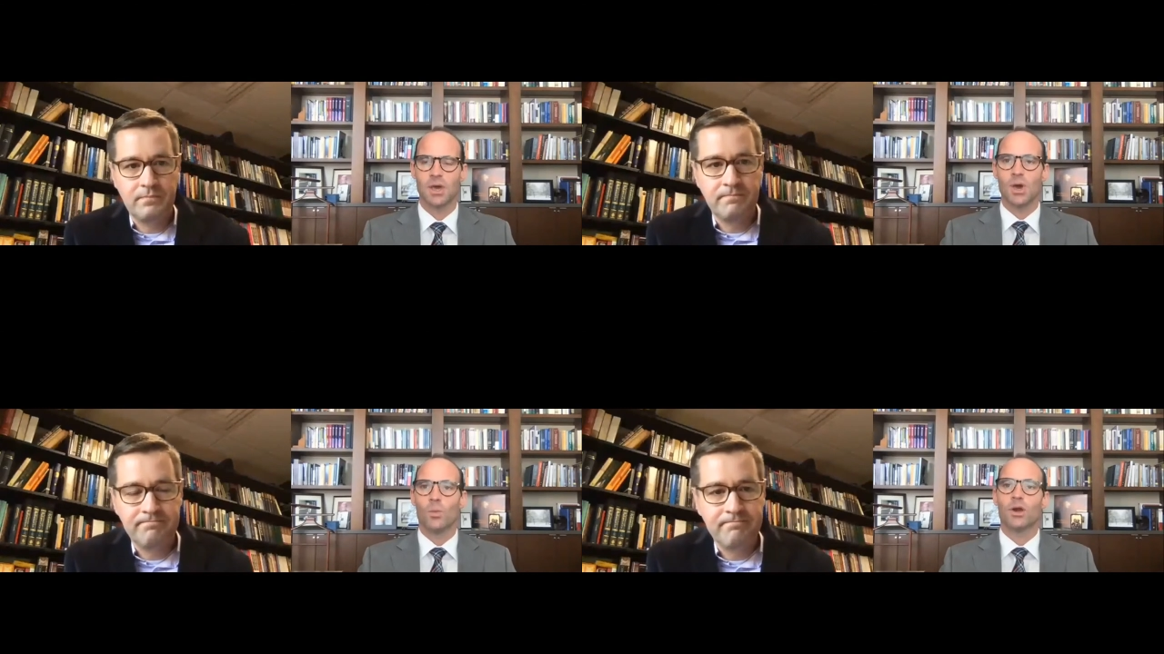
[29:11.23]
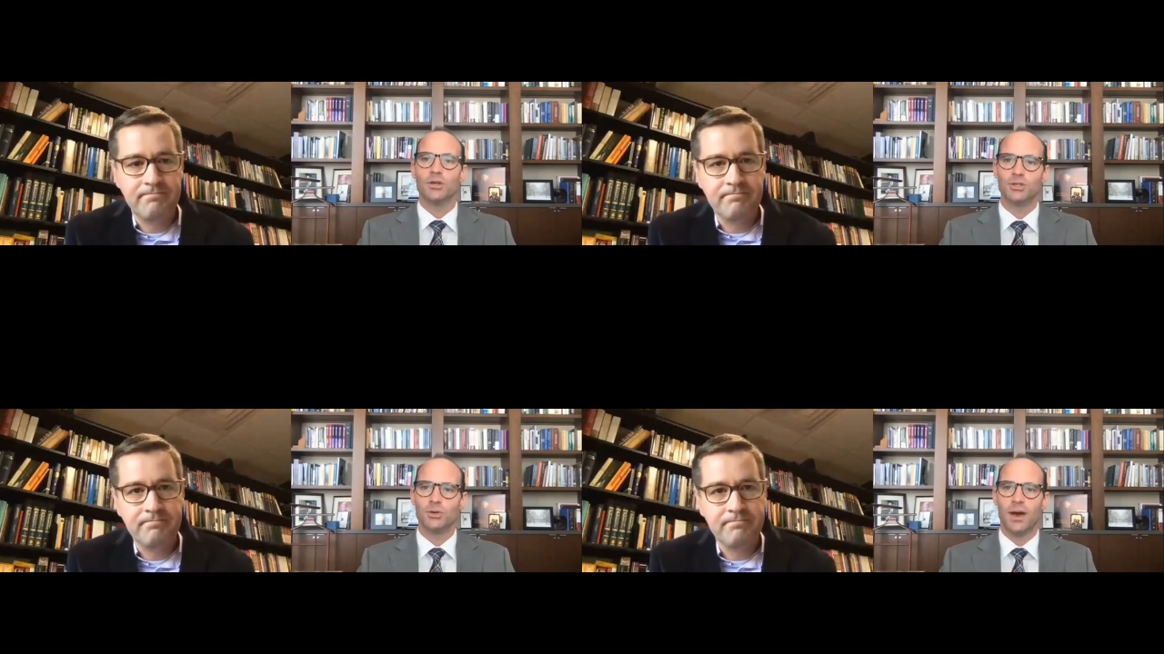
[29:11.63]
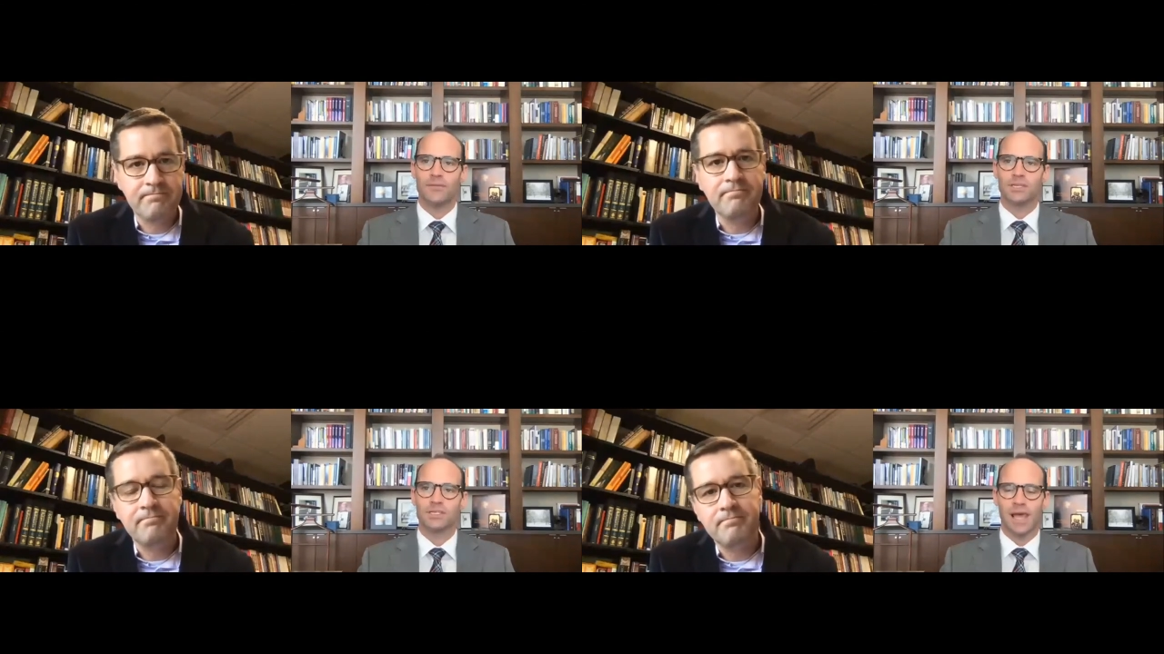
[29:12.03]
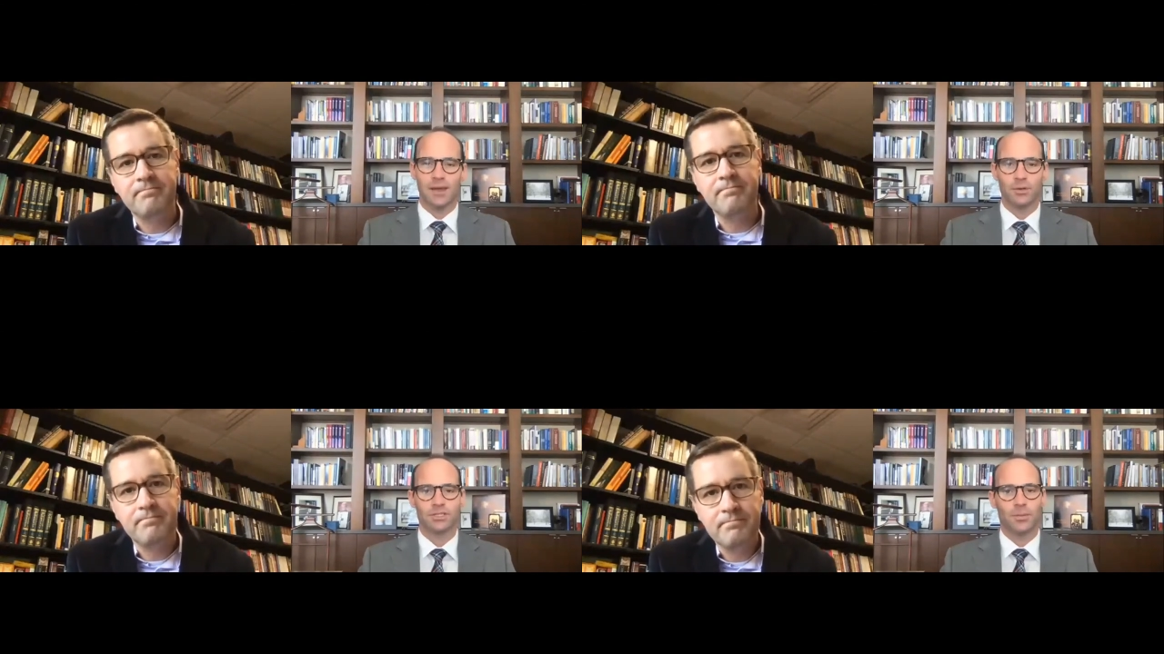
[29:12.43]
Speaker 1: where you do have this
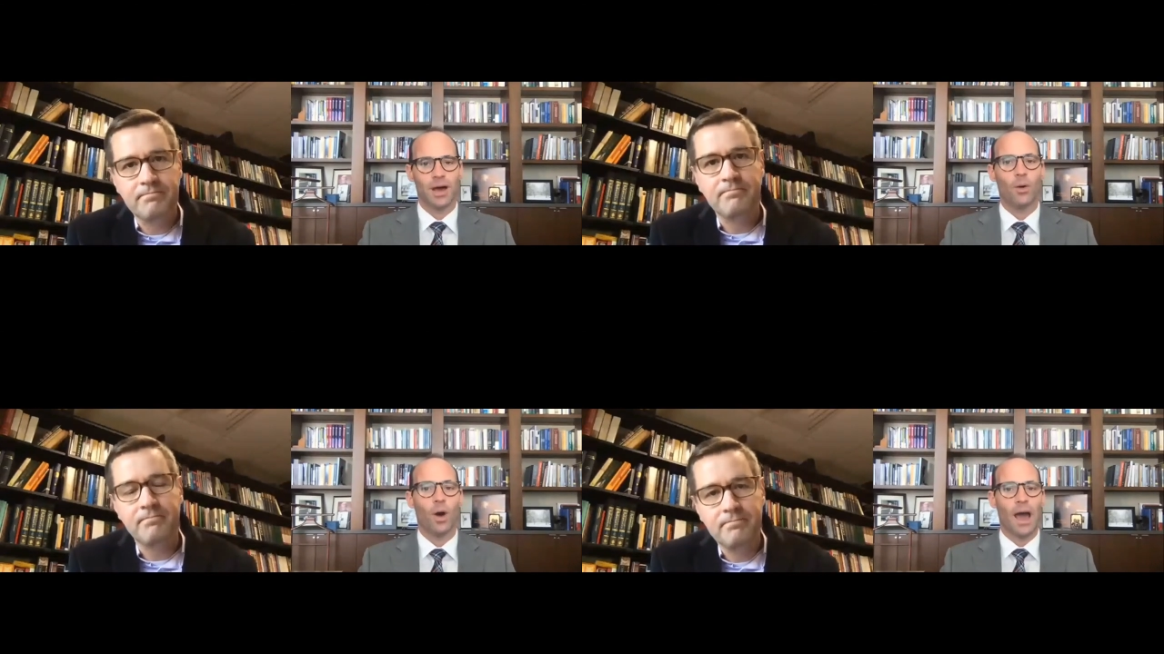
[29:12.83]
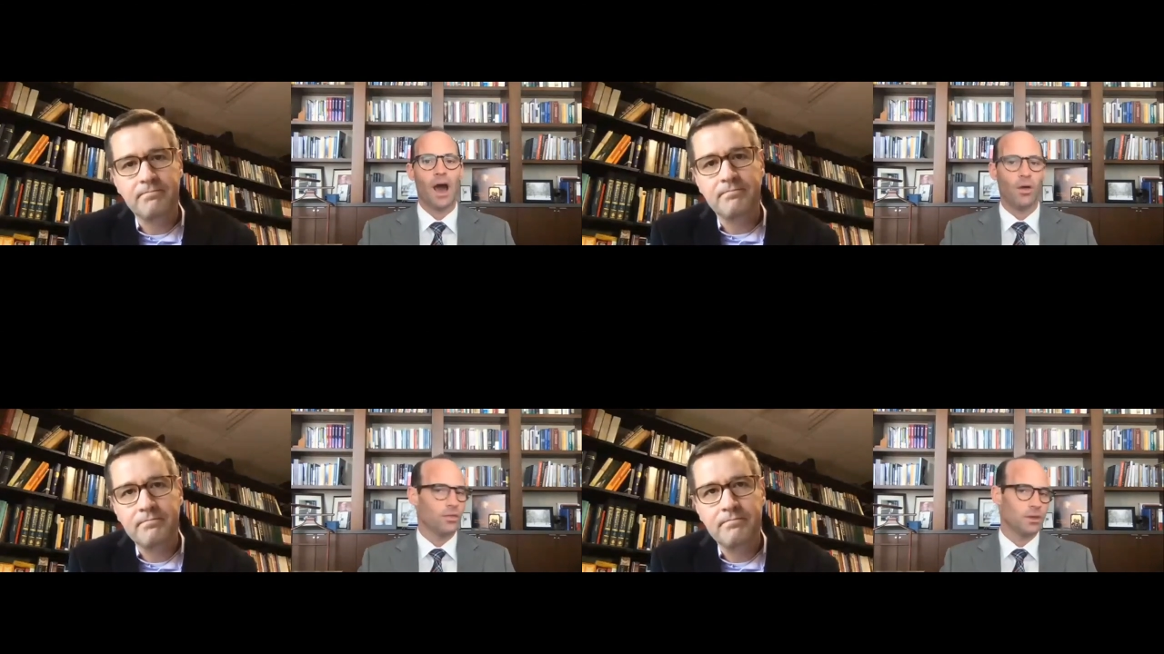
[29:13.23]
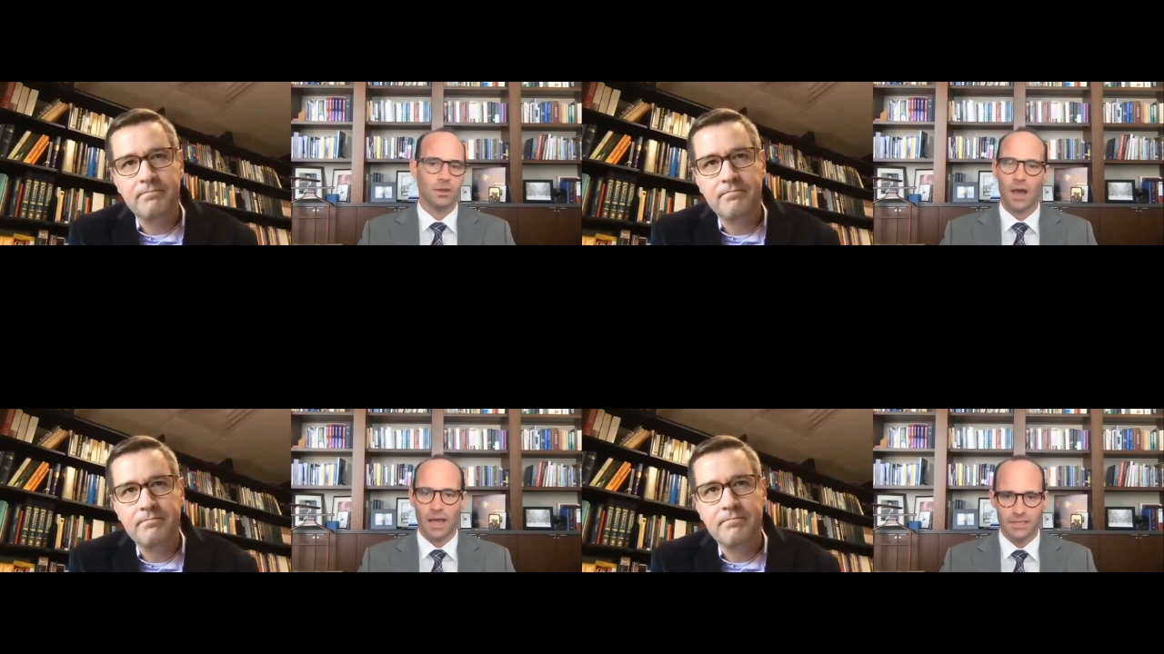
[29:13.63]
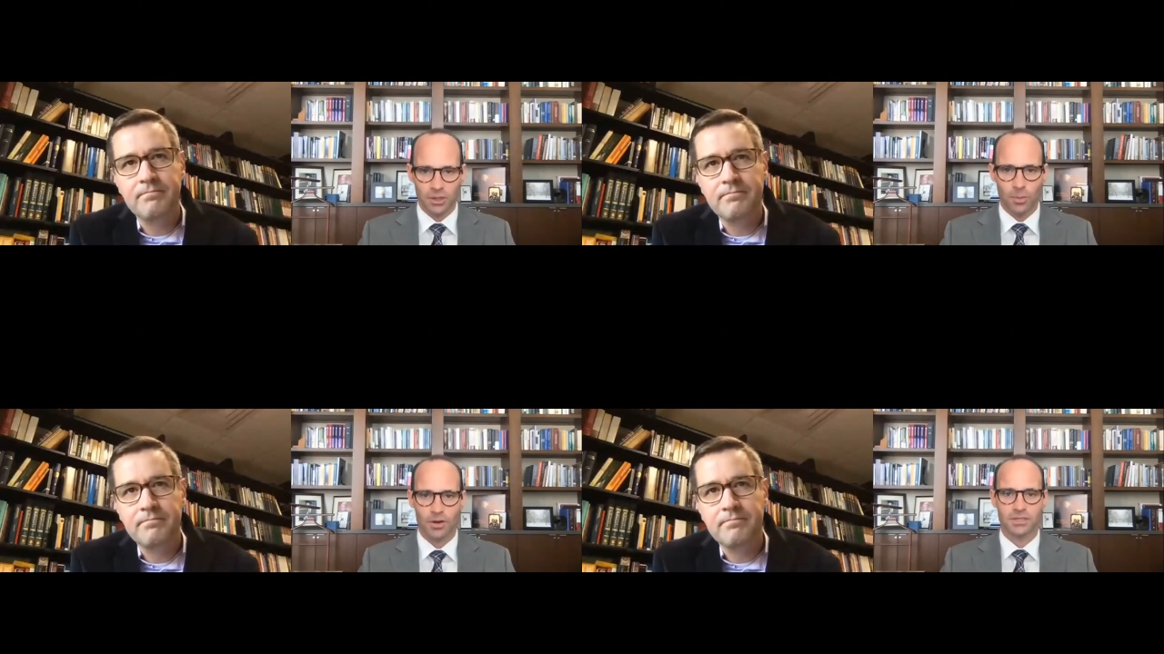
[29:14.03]
language about how the ideal
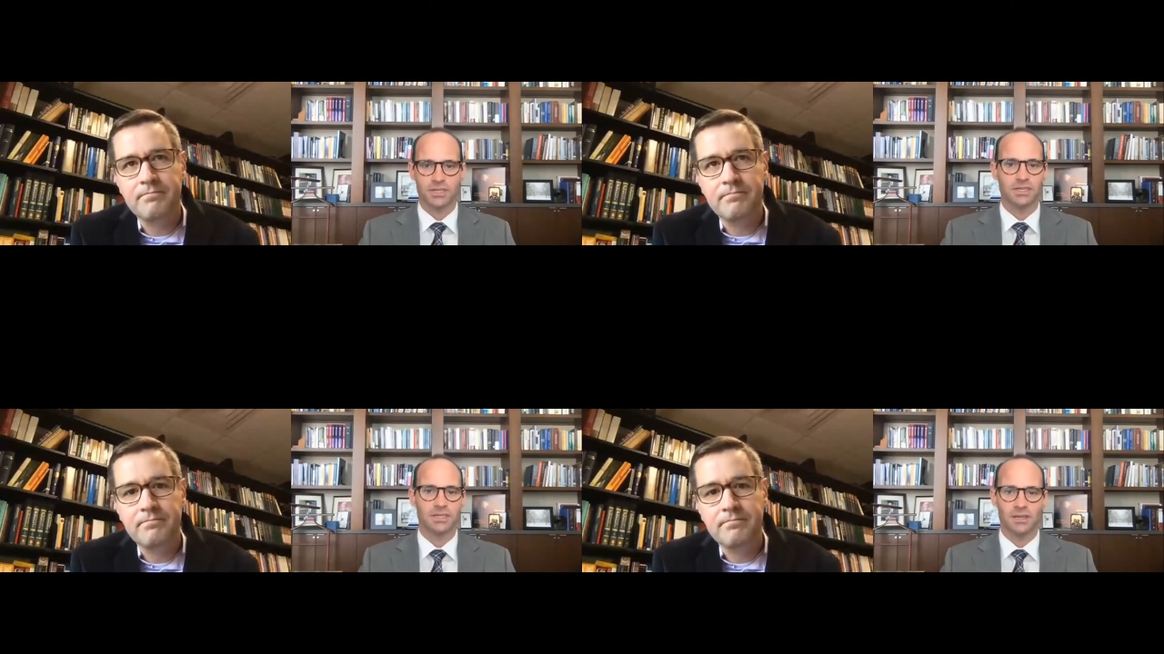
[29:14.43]
person is to